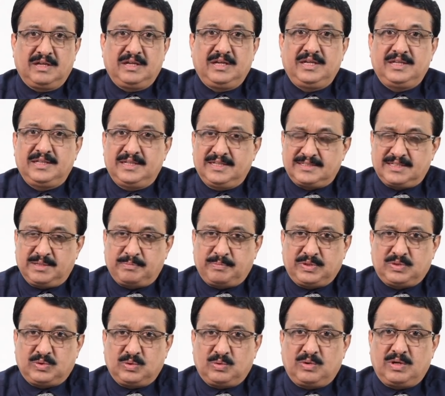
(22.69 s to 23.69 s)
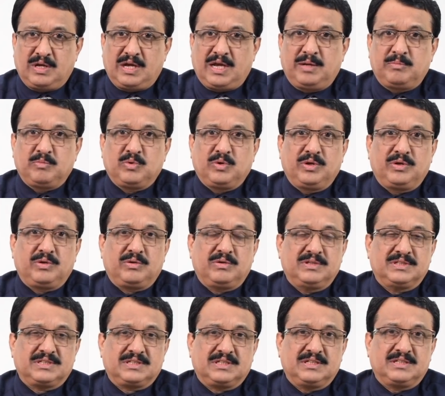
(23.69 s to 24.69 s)
In this episode, I am going to
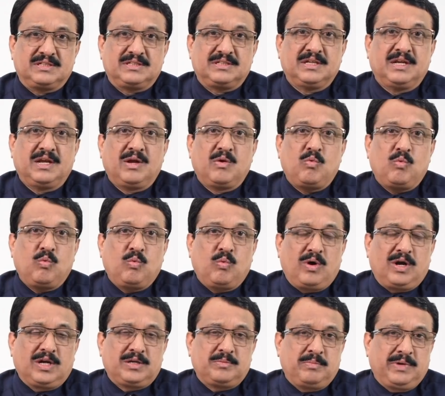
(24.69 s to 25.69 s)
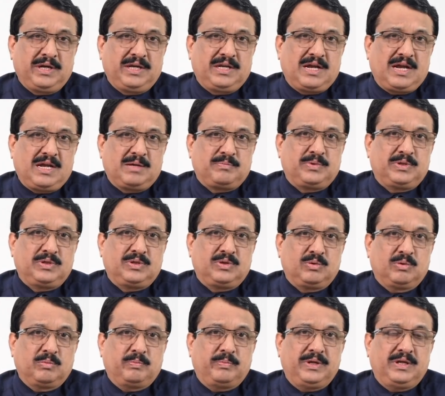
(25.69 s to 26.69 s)
discuss what might happen to
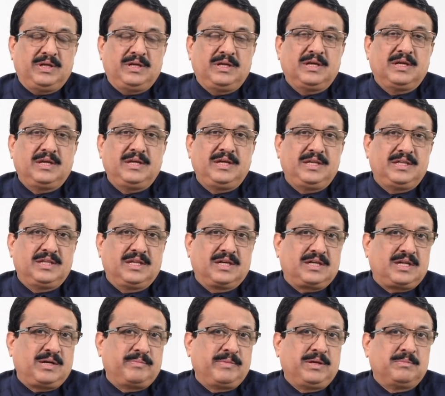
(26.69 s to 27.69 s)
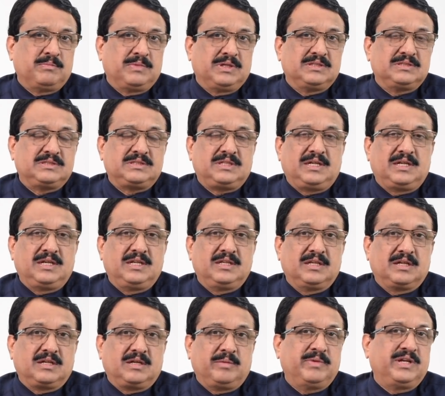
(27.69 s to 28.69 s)
rupee in the coming months and in
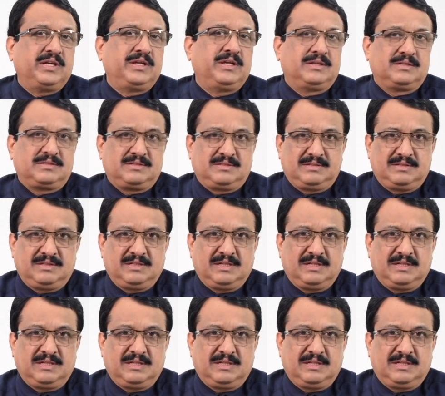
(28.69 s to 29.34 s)
the coming years.